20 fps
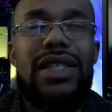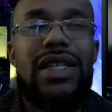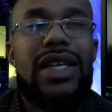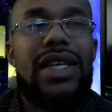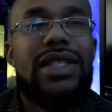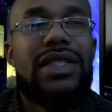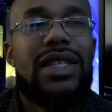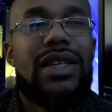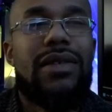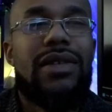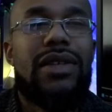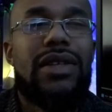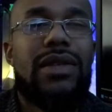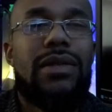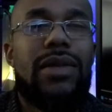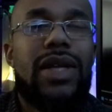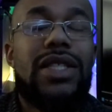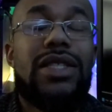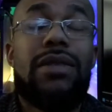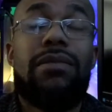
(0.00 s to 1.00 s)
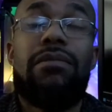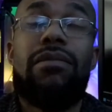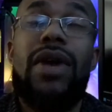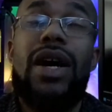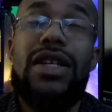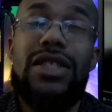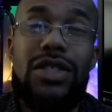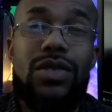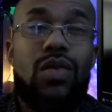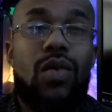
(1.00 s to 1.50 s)
It's a
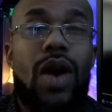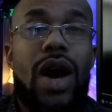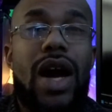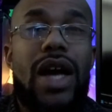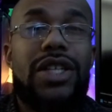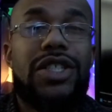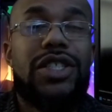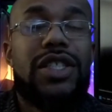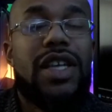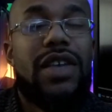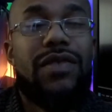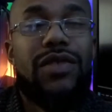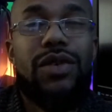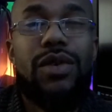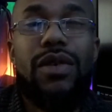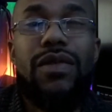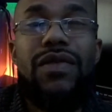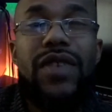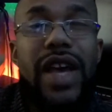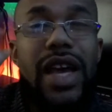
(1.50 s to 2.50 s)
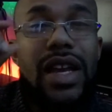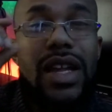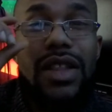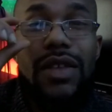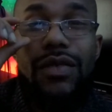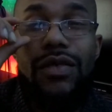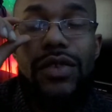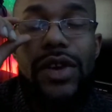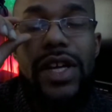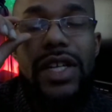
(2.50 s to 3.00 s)
must watch if you're a fan of
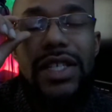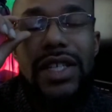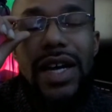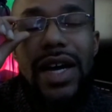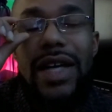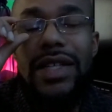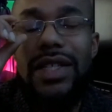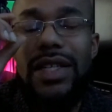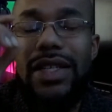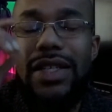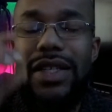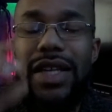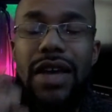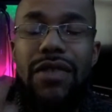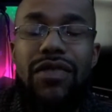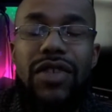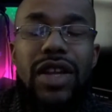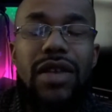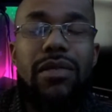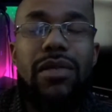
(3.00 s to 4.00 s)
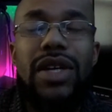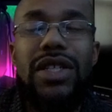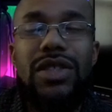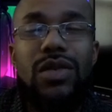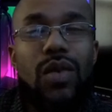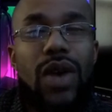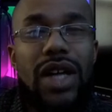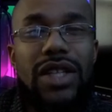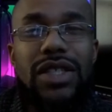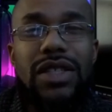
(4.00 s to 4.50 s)
the franchise. A definite
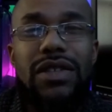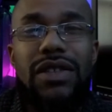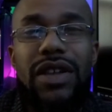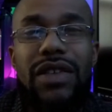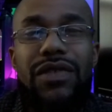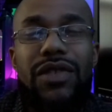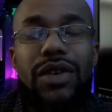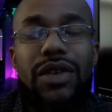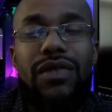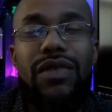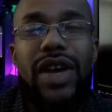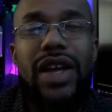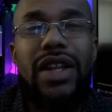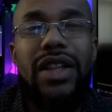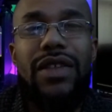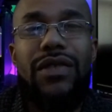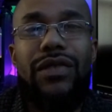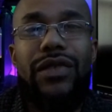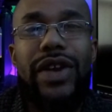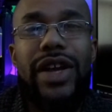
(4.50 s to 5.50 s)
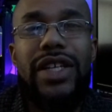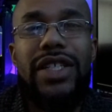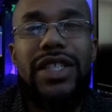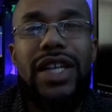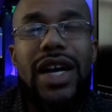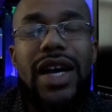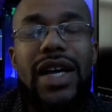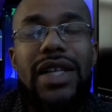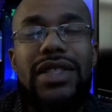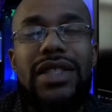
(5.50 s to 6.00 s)
must watch if you're a fan of the
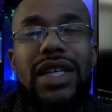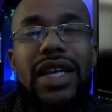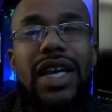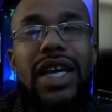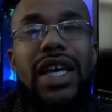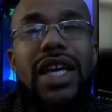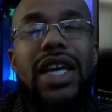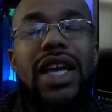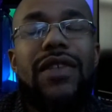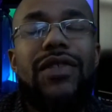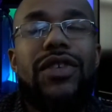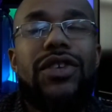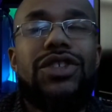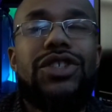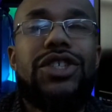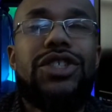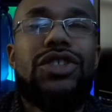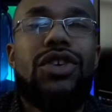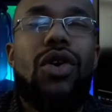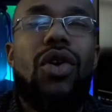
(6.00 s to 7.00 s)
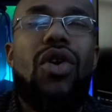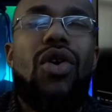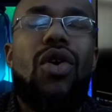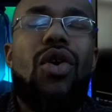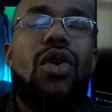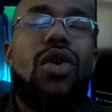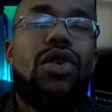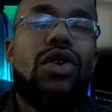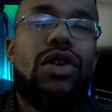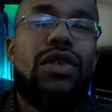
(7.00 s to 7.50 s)
franchise. If you're just a
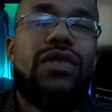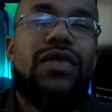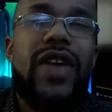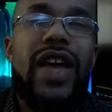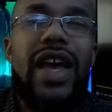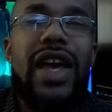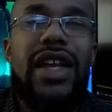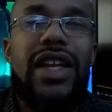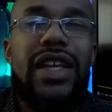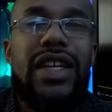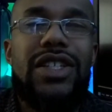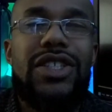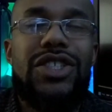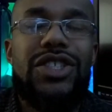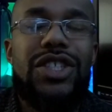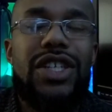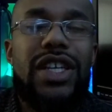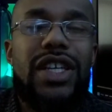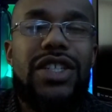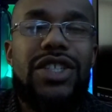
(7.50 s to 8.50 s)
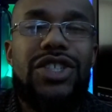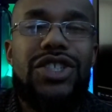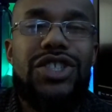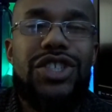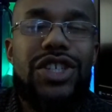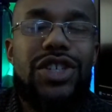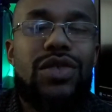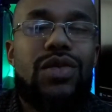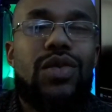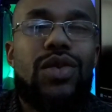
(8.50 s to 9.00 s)
horror fan in
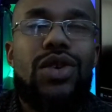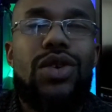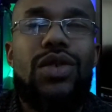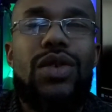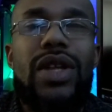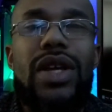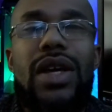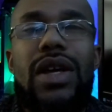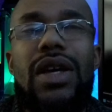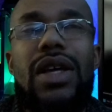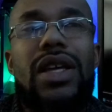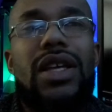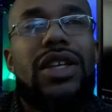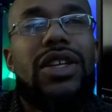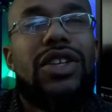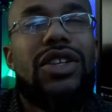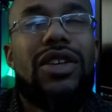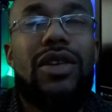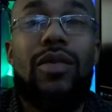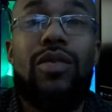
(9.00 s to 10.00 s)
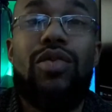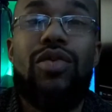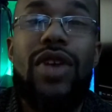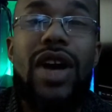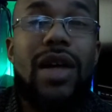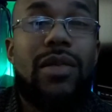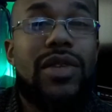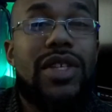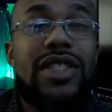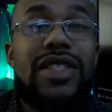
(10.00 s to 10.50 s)
general, you're
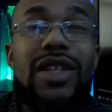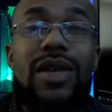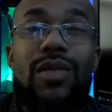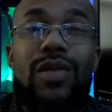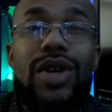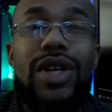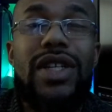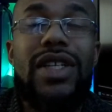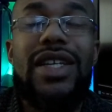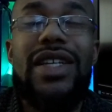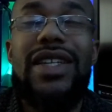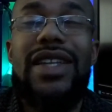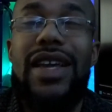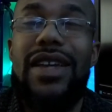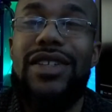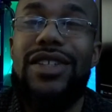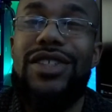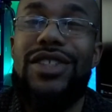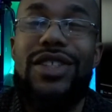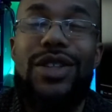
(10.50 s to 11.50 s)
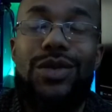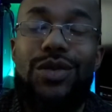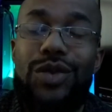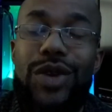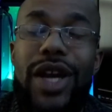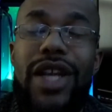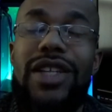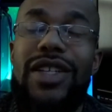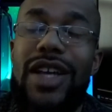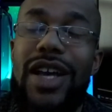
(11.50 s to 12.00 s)
probably somewhat connected to the
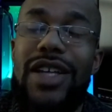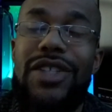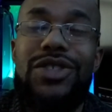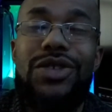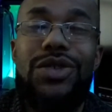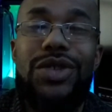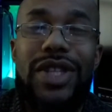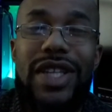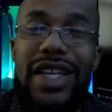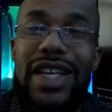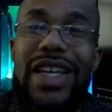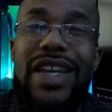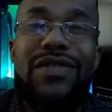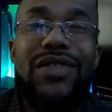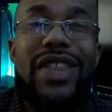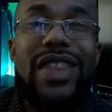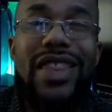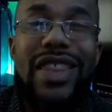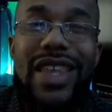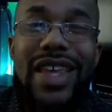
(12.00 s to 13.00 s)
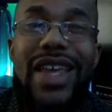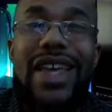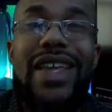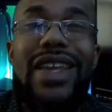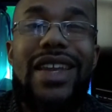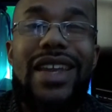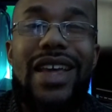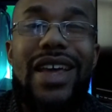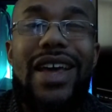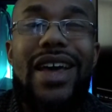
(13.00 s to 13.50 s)
franchise, so even
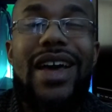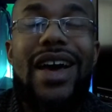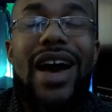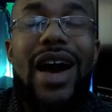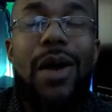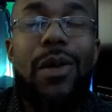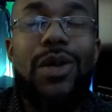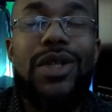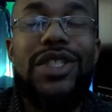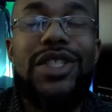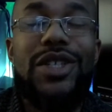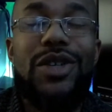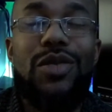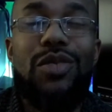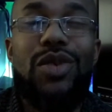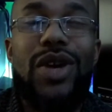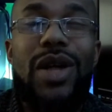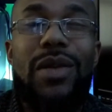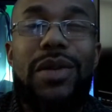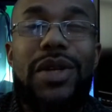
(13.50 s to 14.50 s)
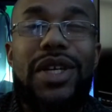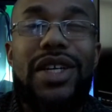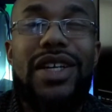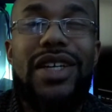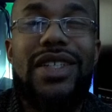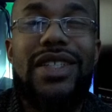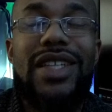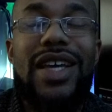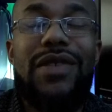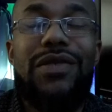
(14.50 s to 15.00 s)
then I would still probably
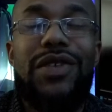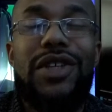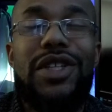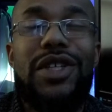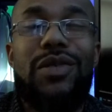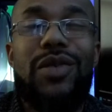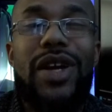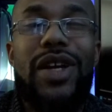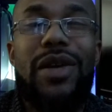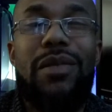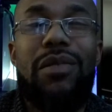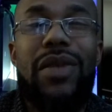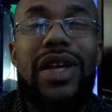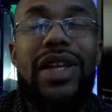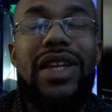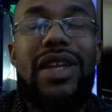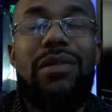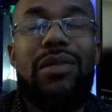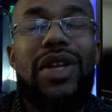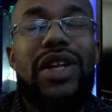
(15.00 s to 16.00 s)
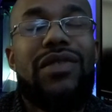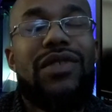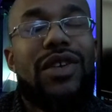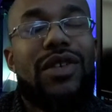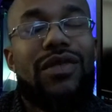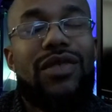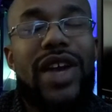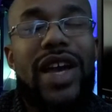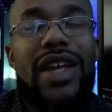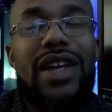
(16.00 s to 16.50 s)
definitely recommend it. But if
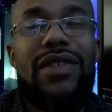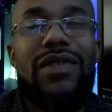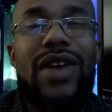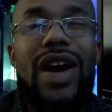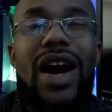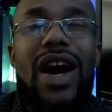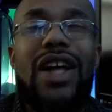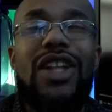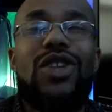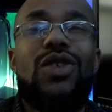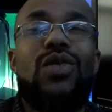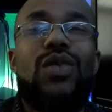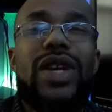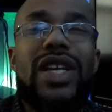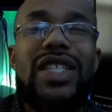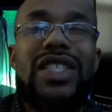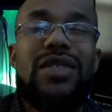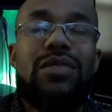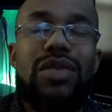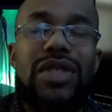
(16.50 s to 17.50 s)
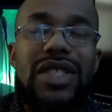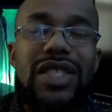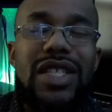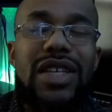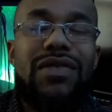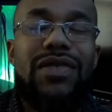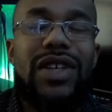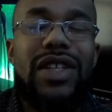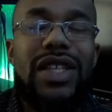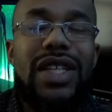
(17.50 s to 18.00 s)
you're a fan of Halloween
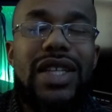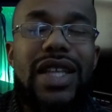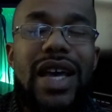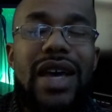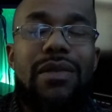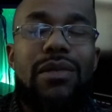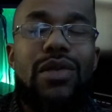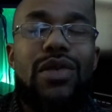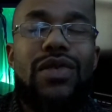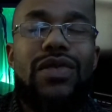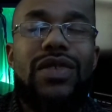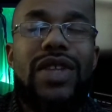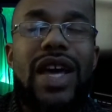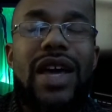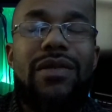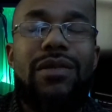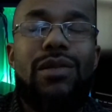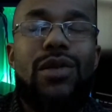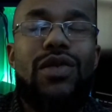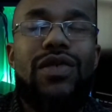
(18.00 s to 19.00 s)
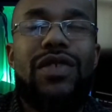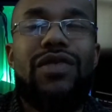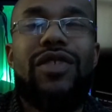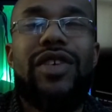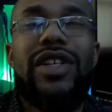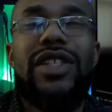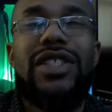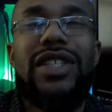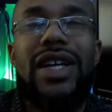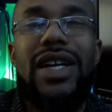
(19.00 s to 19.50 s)
specifically, that movie
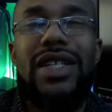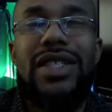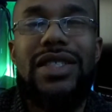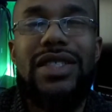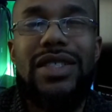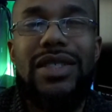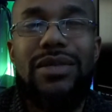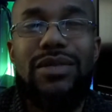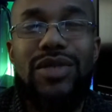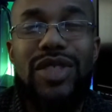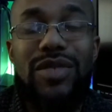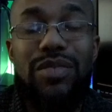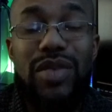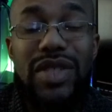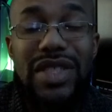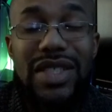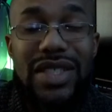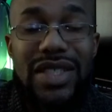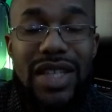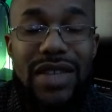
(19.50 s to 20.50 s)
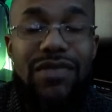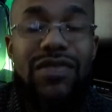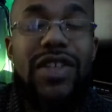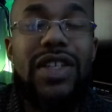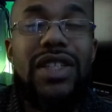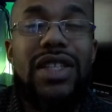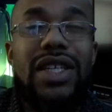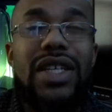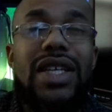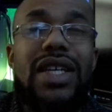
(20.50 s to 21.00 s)
franchise
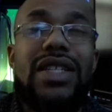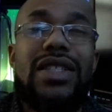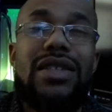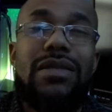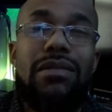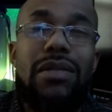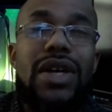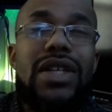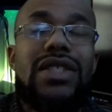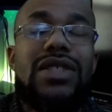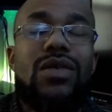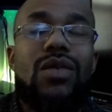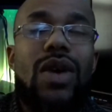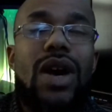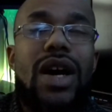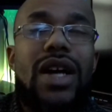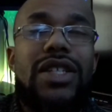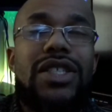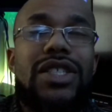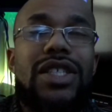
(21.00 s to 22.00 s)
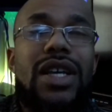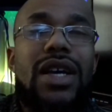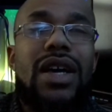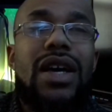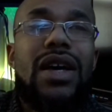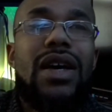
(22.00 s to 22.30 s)
specifically, it's a must watch.